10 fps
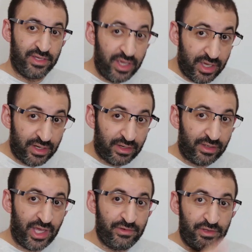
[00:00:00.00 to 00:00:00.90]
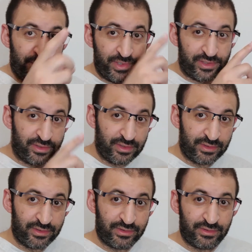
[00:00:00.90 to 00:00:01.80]
And here I will
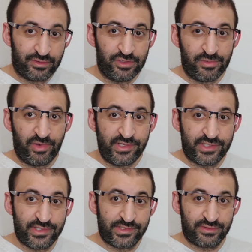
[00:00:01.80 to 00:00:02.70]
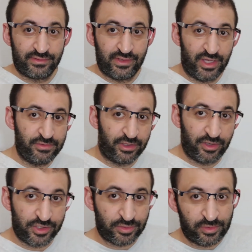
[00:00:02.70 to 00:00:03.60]
open curly braces
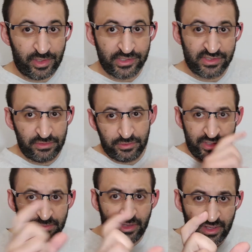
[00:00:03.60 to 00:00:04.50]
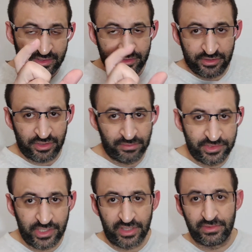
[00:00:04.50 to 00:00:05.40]
and we close curly braces, and between them there is
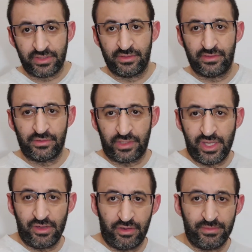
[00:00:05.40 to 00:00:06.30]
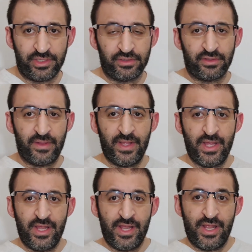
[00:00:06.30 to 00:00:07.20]
some statement, okay, or method.
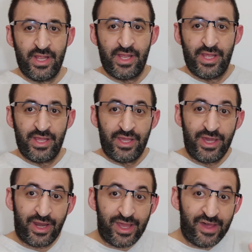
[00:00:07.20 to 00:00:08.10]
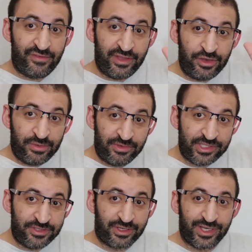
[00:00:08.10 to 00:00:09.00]
Here I have an
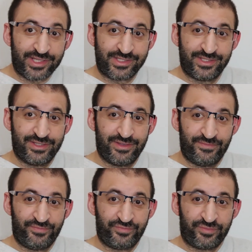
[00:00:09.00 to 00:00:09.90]
anonymous inner class.